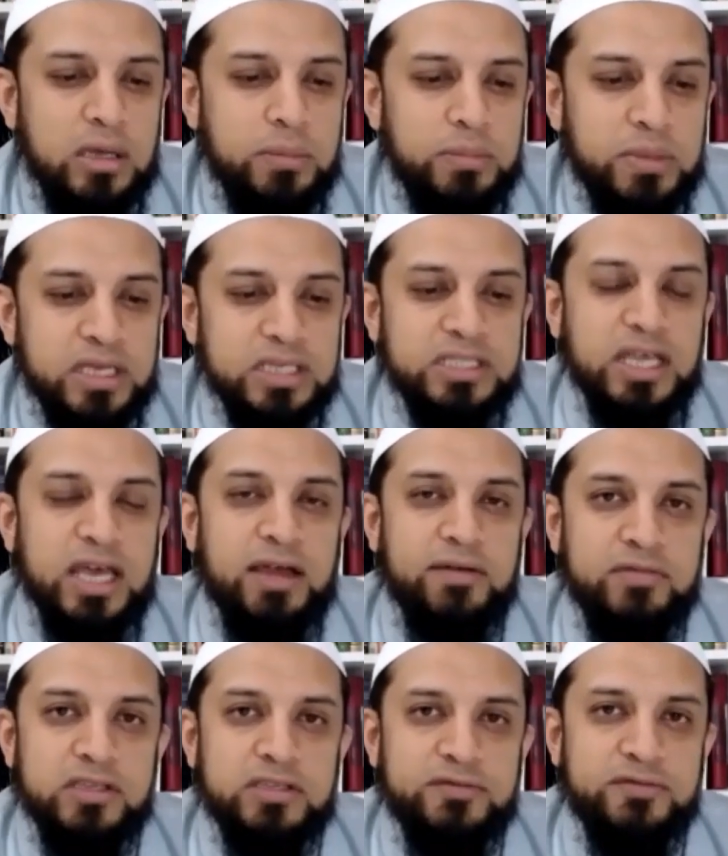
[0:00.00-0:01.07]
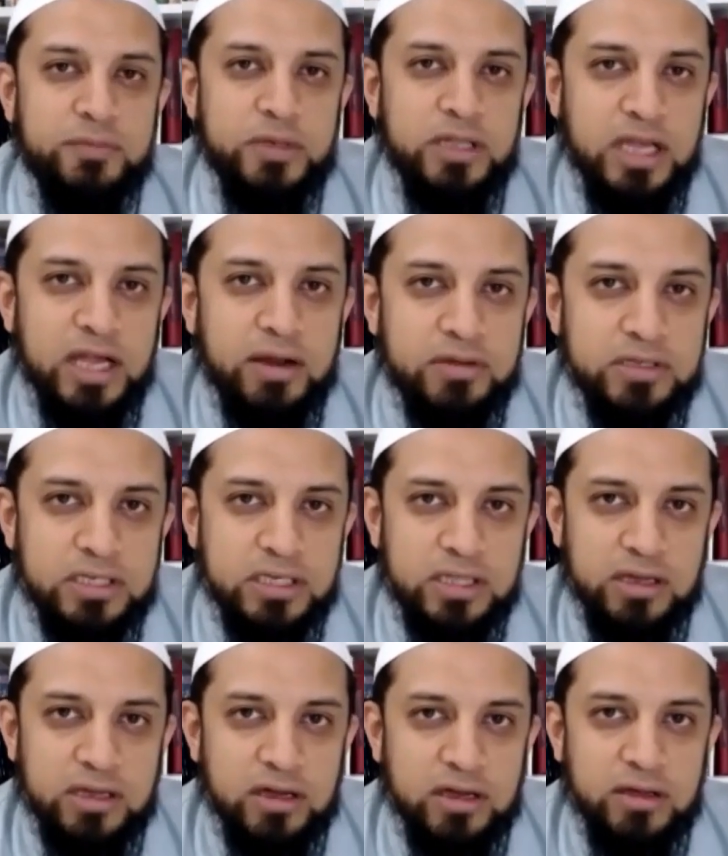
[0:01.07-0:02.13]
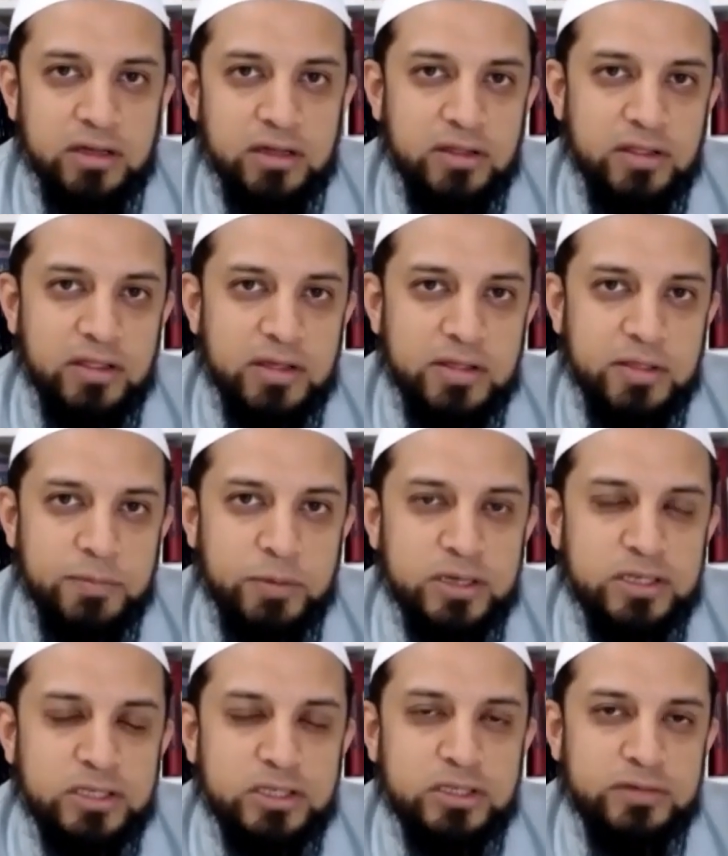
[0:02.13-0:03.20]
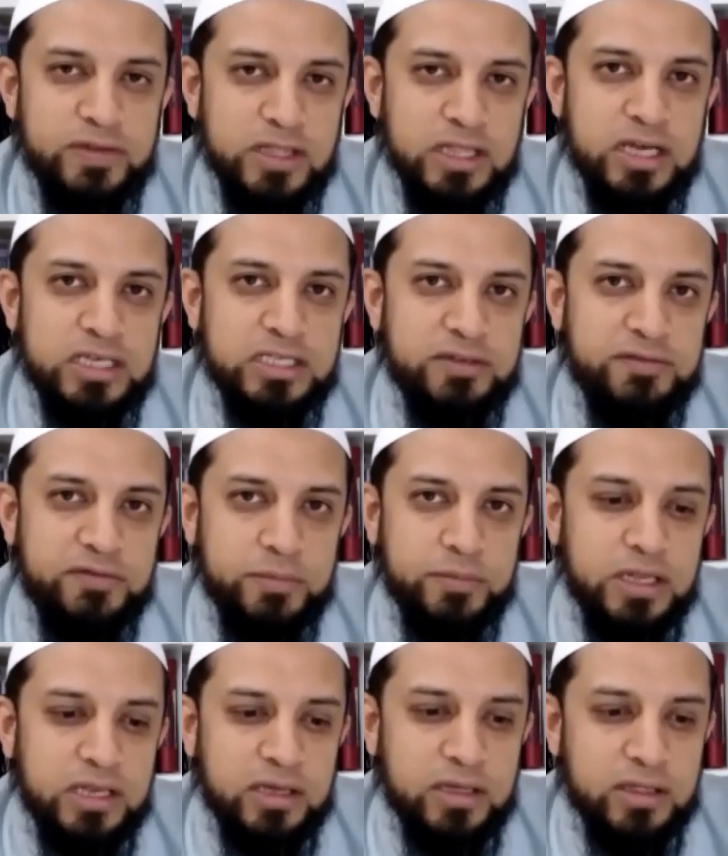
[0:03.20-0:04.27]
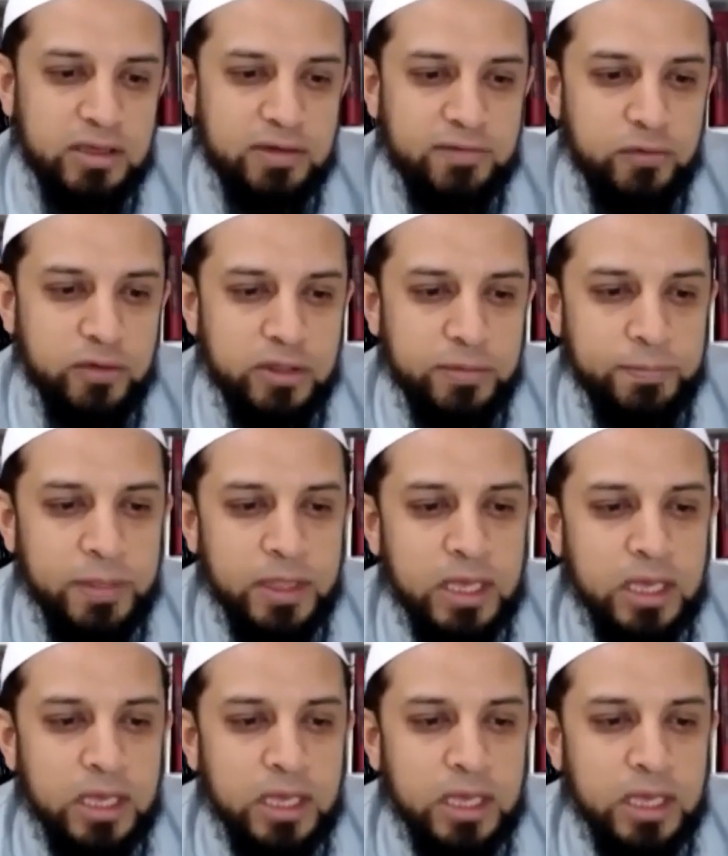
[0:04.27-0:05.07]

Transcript: because they have this familiarity. The presence of Allah is a familiar thing for them.